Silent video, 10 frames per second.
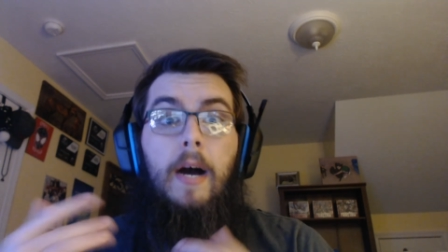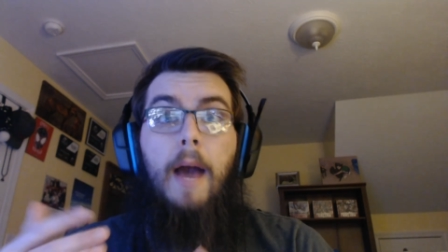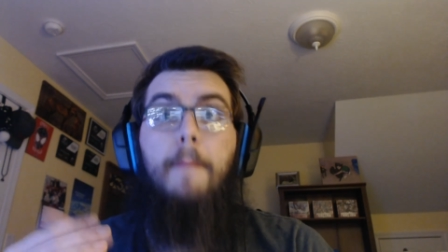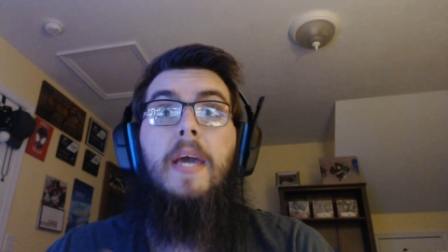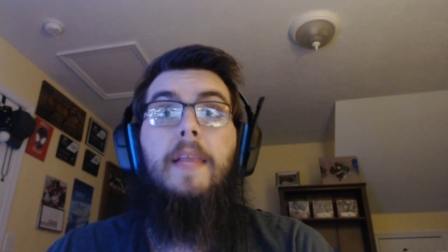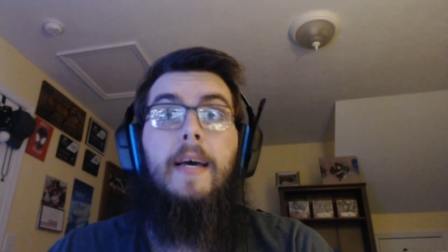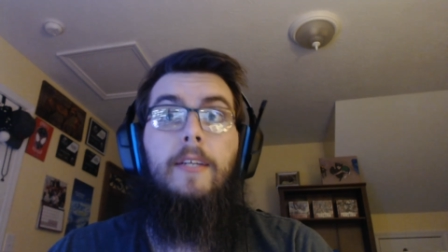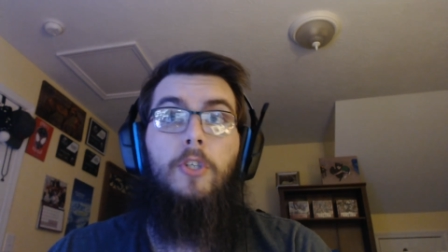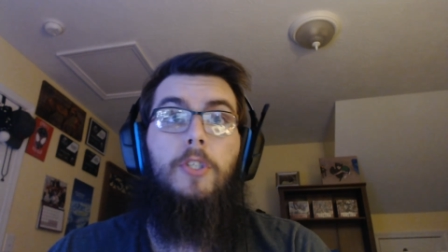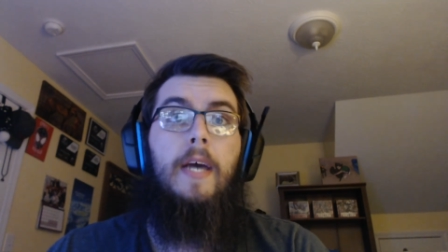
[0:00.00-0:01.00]
I made
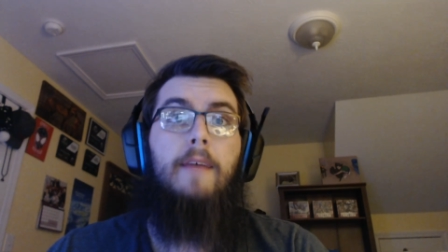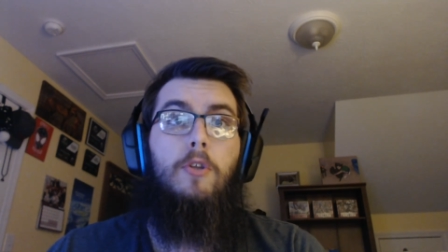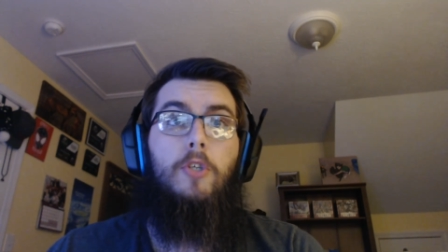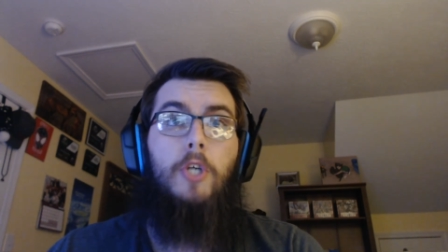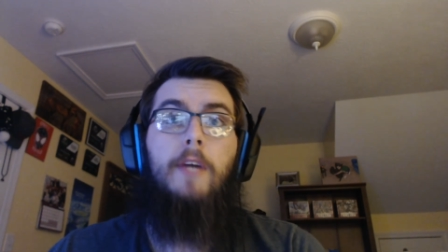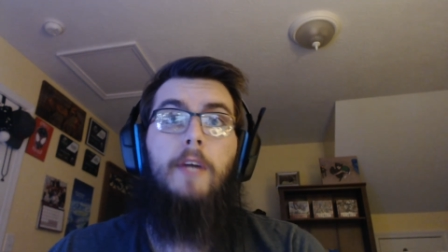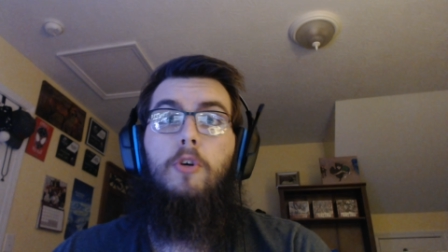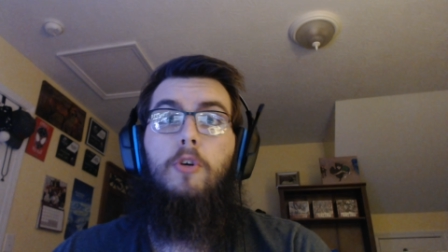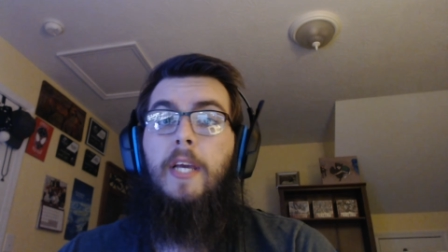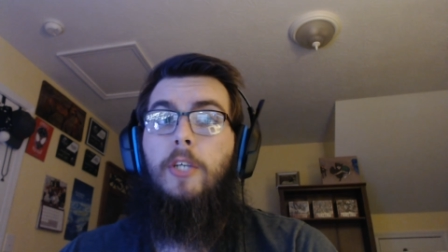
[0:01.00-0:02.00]
that just after the channel
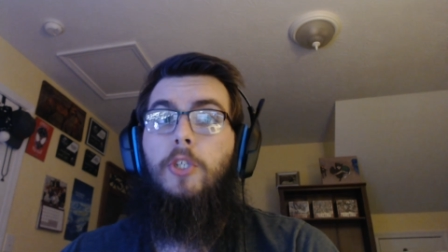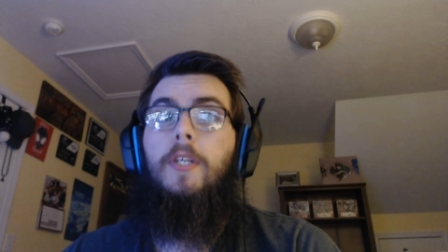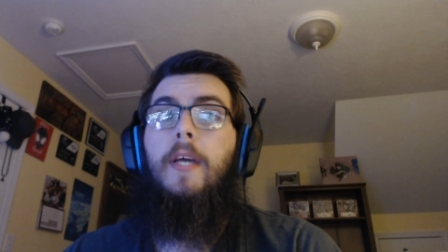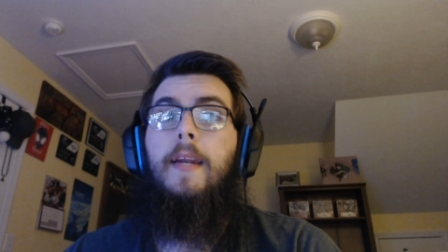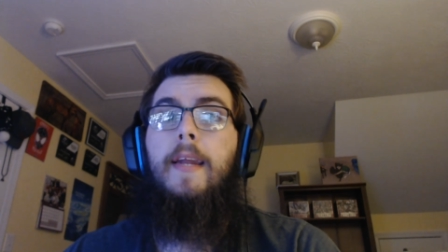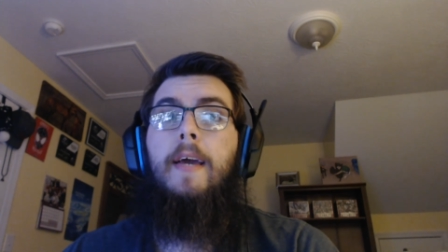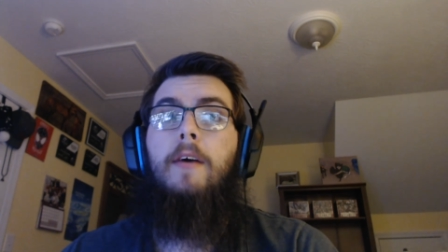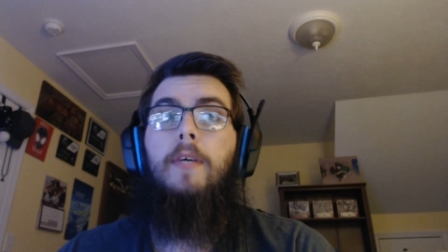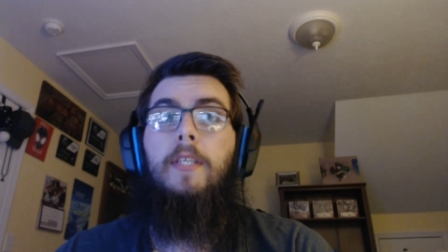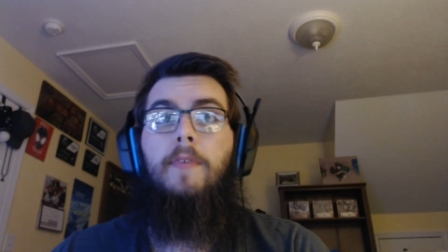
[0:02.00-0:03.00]
termination and
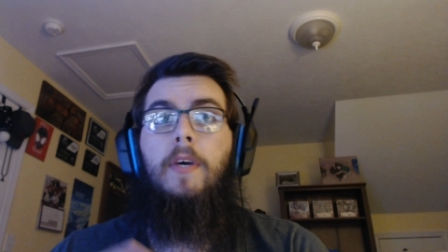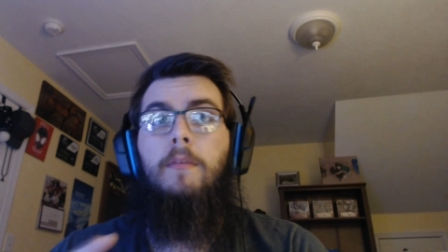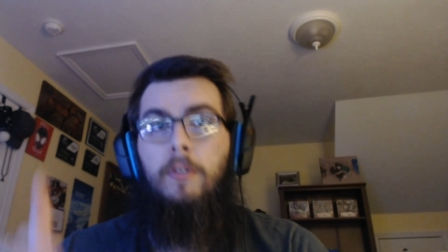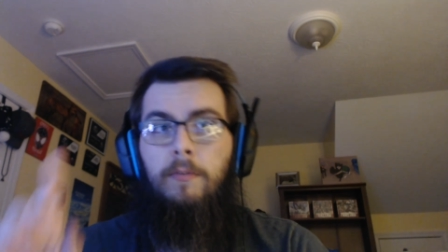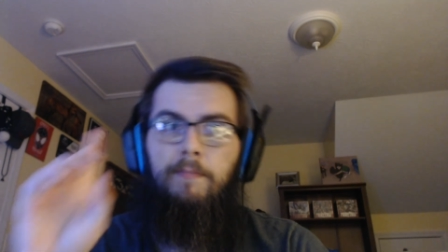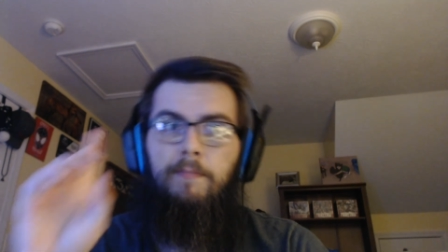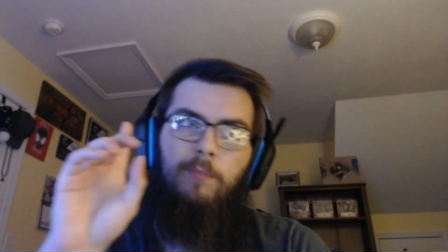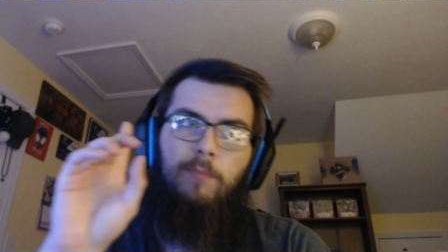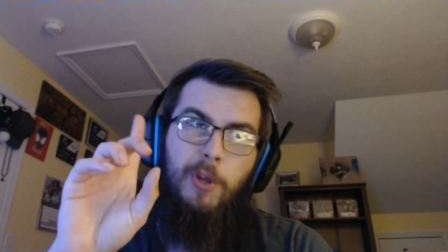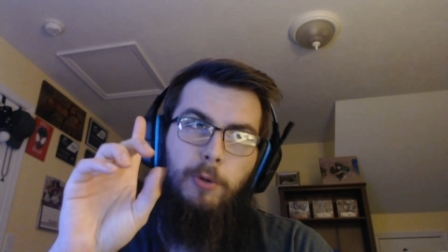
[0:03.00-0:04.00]
now it's available
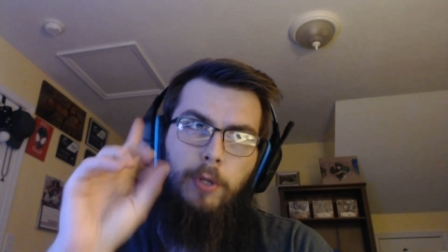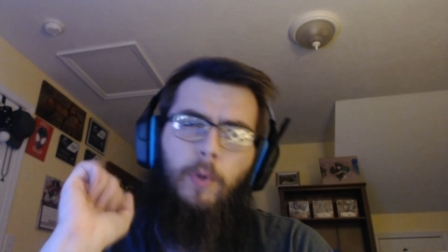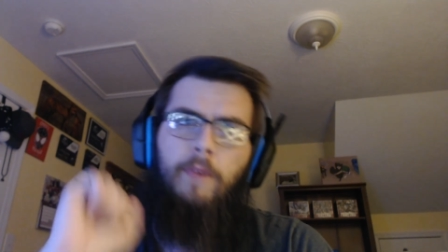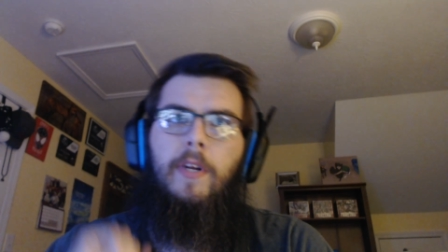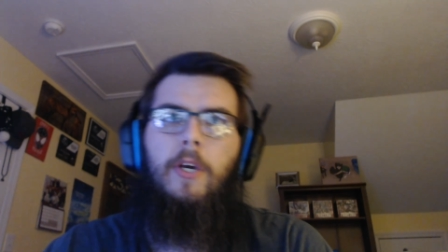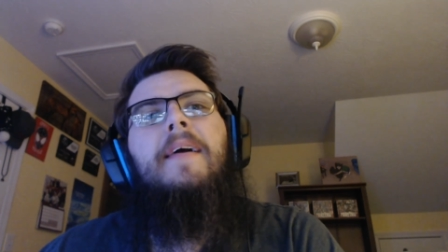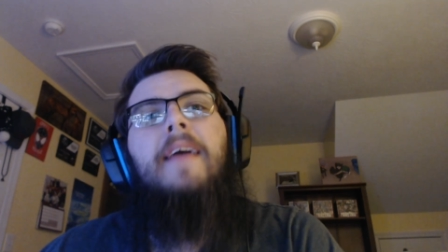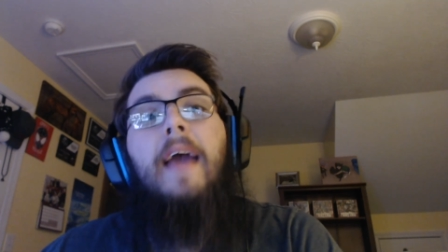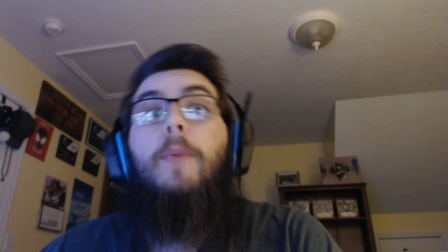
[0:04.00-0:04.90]
with only one video on it.